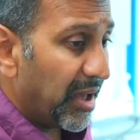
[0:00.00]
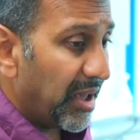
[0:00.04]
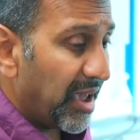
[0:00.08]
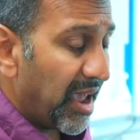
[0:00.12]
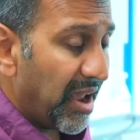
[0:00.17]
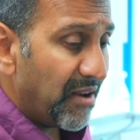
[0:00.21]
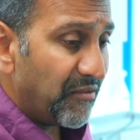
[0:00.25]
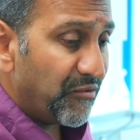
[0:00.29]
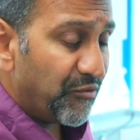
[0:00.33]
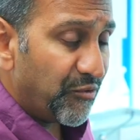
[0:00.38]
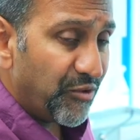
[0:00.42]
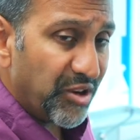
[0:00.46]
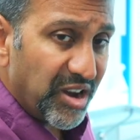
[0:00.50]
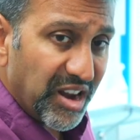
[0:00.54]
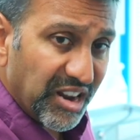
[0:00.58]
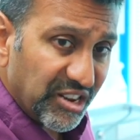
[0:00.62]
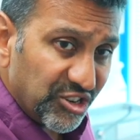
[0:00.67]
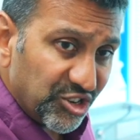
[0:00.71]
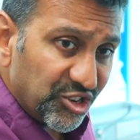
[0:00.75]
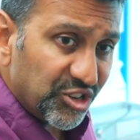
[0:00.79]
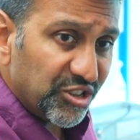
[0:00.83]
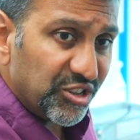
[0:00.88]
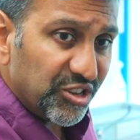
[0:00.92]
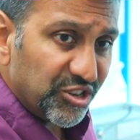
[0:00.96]
every
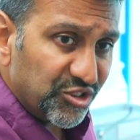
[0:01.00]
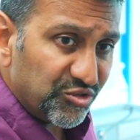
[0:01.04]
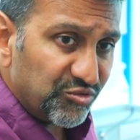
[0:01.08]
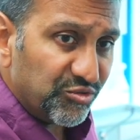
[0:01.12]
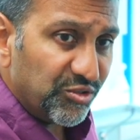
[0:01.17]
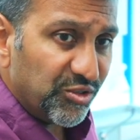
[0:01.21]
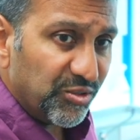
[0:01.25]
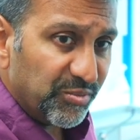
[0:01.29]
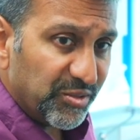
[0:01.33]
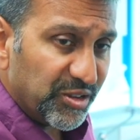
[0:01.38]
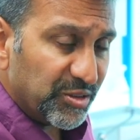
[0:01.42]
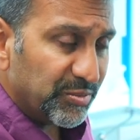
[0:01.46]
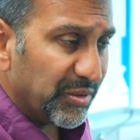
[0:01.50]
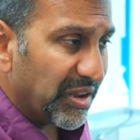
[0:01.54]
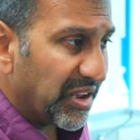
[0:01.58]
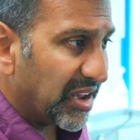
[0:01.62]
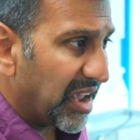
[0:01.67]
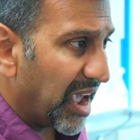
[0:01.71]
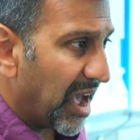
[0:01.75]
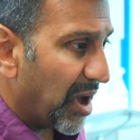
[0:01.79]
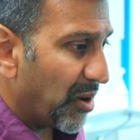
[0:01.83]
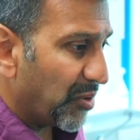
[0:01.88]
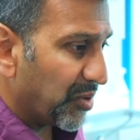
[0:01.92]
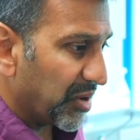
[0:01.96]
inch of this room has been
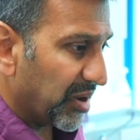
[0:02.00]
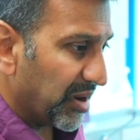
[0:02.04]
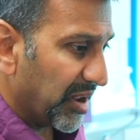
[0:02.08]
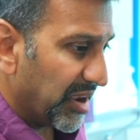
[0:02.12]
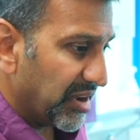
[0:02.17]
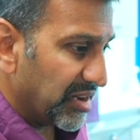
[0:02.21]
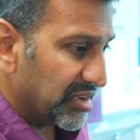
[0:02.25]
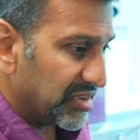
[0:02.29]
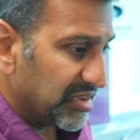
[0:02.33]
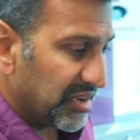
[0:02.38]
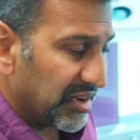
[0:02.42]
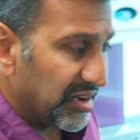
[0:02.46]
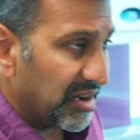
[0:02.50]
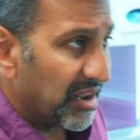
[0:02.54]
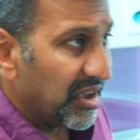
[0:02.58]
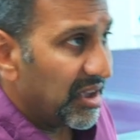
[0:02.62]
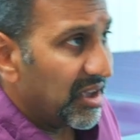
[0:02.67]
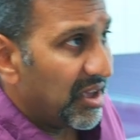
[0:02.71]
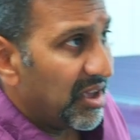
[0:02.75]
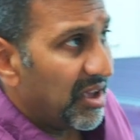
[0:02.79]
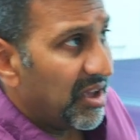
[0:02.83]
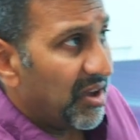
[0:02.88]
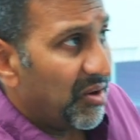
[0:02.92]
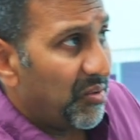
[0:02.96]
calculated.
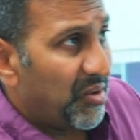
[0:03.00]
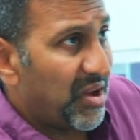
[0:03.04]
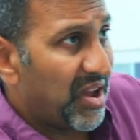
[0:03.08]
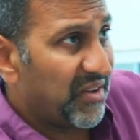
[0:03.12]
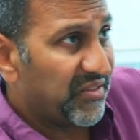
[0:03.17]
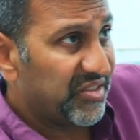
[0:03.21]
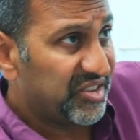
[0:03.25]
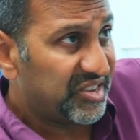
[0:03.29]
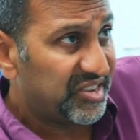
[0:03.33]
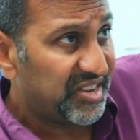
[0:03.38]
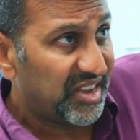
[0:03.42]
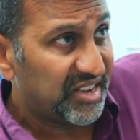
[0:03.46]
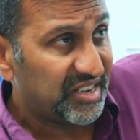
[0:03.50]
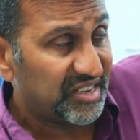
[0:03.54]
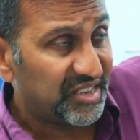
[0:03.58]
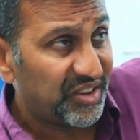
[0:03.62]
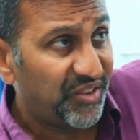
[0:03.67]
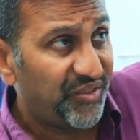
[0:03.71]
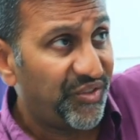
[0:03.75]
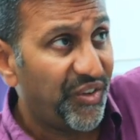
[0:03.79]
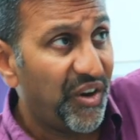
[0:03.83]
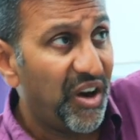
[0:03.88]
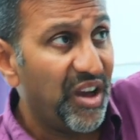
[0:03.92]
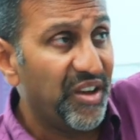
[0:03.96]
We have a
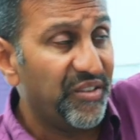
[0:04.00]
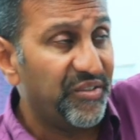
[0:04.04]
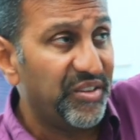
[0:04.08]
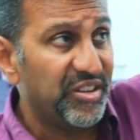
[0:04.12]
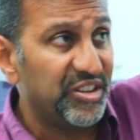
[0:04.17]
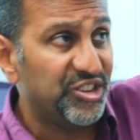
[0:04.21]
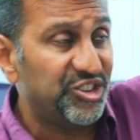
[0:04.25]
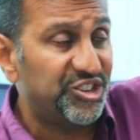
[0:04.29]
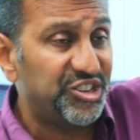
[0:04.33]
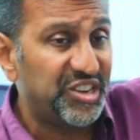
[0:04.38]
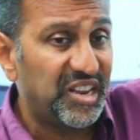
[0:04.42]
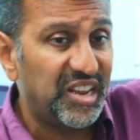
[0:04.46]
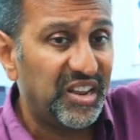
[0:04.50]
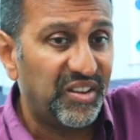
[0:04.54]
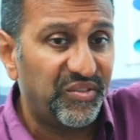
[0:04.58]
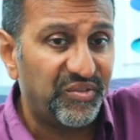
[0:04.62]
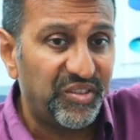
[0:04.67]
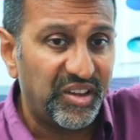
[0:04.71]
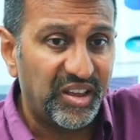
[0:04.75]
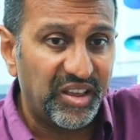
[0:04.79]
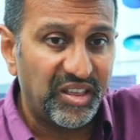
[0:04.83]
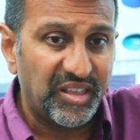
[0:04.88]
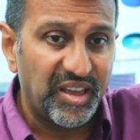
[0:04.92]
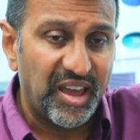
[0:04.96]
65-inch
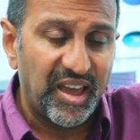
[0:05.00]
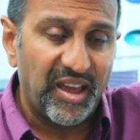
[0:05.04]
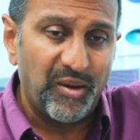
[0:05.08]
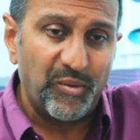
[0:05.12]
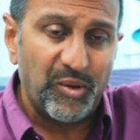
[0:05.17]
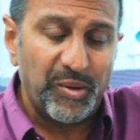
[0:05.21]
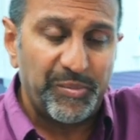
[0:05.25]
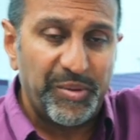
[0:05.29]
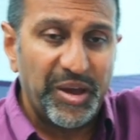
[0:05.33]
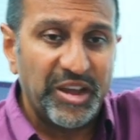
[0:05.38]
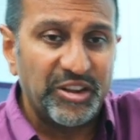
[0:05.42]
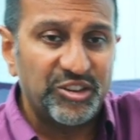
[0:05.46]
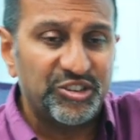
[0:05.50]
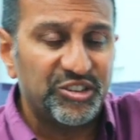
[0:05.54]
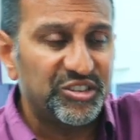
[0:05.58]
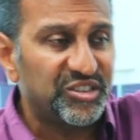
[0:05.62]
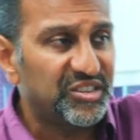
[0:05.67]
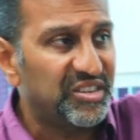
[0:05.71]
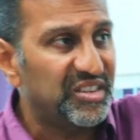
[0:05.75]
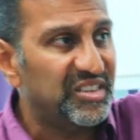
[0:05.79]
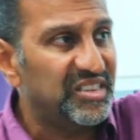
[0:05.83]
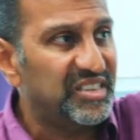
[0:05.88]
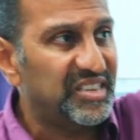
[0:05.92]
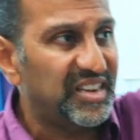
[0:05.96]
TV there where patients
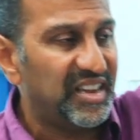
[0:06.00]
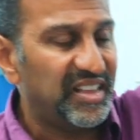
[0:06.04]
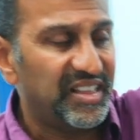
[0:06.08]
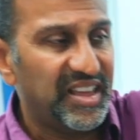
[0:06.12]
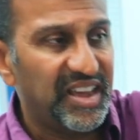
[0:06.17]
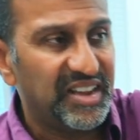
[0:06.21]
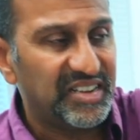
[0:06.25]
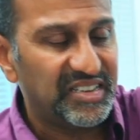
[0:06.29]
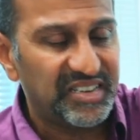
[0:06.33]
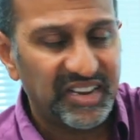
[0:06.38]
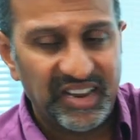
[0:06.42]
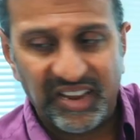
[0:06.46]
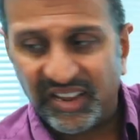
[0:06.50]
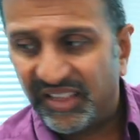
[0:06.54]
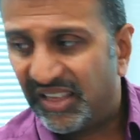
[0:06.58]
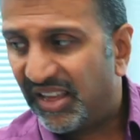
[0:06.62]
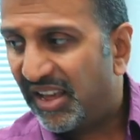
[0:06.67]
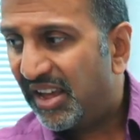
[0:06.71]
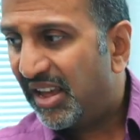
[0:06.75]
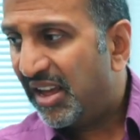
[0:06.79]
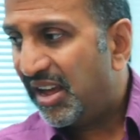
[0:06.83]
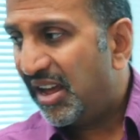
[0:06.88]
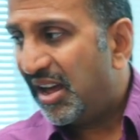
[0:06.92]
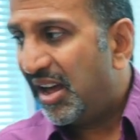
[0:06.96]
can see their teeth.
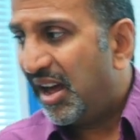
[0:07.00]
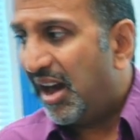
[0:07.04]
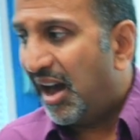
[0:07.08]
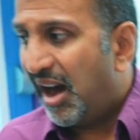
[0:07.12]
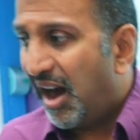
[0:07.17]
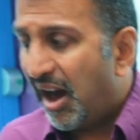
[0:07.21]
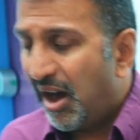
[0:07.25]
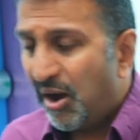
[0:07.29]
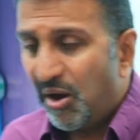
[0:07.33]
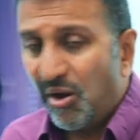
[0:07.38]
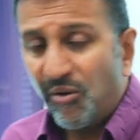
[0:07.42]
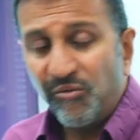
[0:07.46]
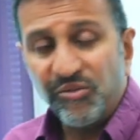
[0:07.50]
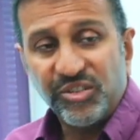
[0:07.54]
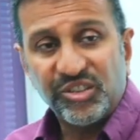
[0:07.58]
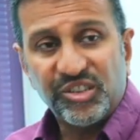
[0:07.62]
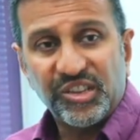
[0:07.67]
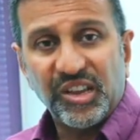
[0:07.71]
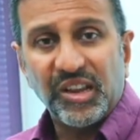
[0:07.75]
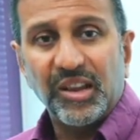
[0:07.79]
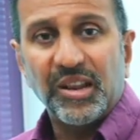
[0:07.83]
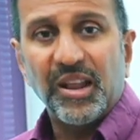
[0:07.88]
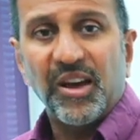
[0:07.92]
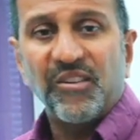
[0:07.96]
I
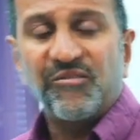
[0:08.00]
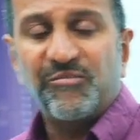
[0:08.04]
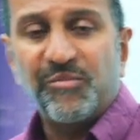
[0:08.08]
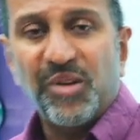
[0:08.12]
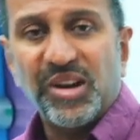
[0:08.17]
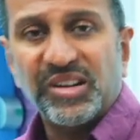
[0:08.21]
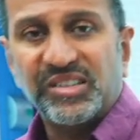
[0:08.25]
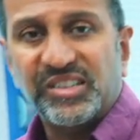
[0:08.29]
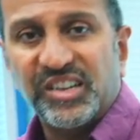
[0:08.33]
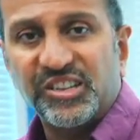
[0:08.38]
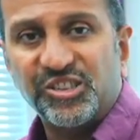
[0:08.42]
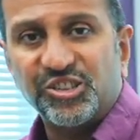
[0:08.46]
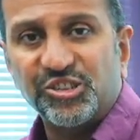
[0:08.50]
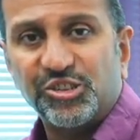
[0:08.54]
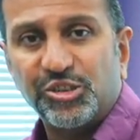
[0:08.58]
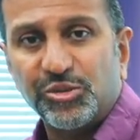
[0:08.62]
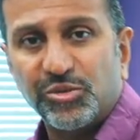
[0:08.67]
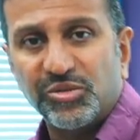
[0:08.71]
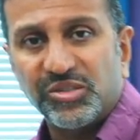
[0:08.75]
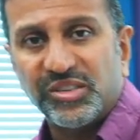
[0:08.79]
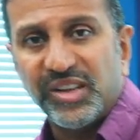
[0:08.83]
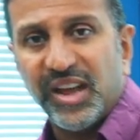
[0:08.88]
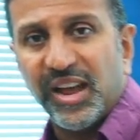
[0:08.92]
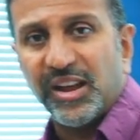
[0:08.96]
obviously love my
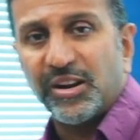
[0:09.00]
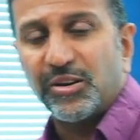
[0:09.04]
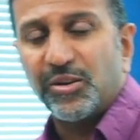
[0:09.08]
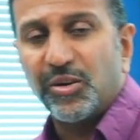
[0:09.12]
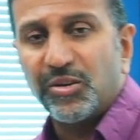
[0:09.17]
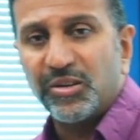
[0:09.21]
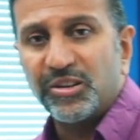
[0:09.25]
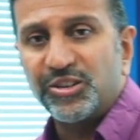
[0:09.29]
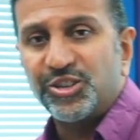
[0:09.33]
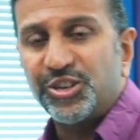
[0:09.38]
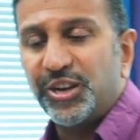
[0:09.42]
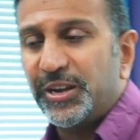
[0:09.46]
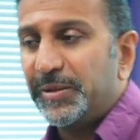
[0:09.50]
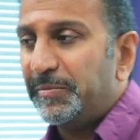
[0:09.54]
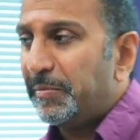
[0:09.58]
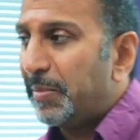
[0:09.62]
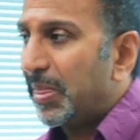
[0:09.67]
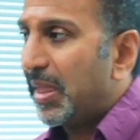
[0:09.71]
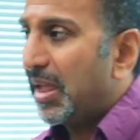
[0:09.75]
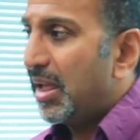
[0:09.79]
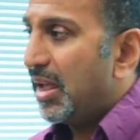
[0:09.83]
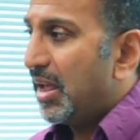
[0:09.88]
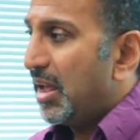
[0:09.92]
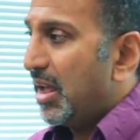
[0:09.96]
digital technology.
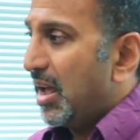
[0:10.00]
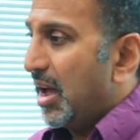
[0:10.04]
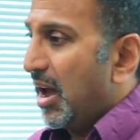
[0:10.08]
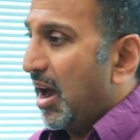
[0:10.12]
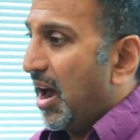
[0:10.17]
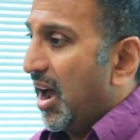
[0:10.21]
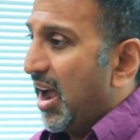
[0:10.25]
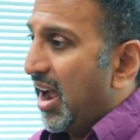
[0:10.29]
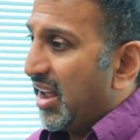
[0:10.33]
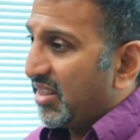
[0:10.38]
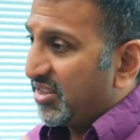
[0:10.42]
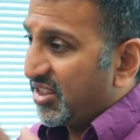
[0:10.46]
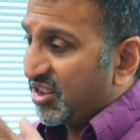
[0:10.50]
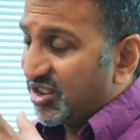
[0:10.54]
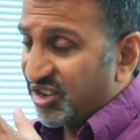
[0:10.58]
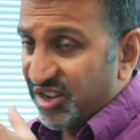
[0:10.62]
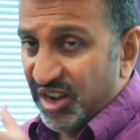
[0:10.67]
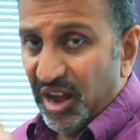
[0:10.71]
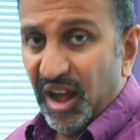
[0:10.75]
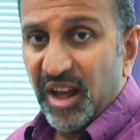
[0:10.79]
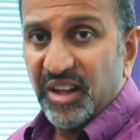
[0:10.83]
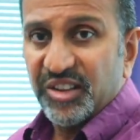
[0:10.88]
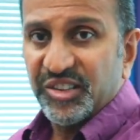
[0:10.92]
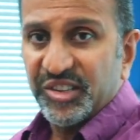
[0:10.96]
I had this
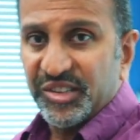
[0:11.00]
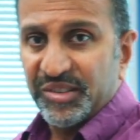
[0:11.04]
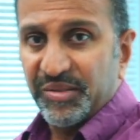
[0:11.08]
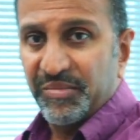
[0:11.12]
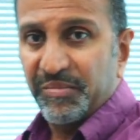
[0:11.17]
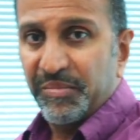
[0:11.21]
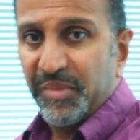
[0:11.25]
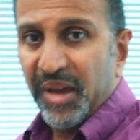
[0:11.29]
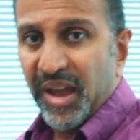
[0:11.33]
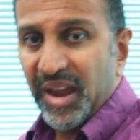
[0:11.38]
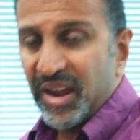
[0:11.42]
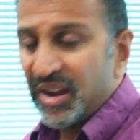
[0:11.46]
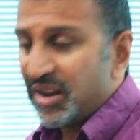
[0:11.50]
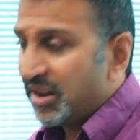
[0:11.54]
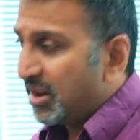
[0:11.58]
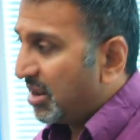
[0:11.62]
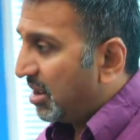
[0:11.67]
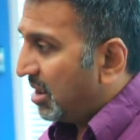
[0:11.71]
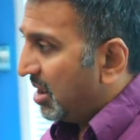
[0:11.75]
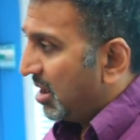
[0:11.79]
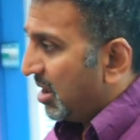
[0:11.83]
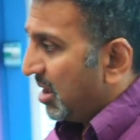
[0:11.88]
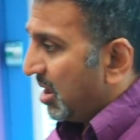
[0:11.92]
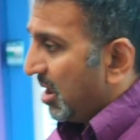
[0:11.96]
custom made.
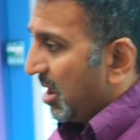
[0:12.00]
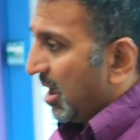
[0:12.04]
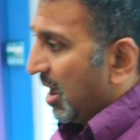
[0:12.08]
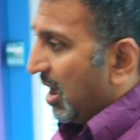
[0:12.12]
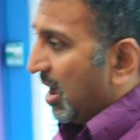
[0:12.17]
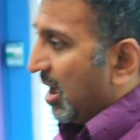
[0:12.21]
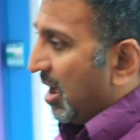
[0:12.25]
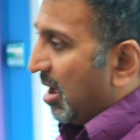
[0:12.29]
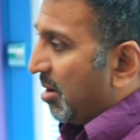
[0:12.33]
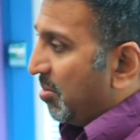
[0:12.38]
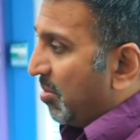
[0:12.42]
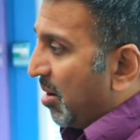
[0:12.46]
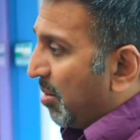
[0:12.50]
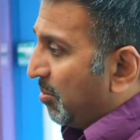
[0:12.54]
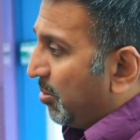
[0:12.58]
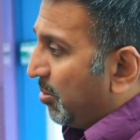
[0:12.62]
I'm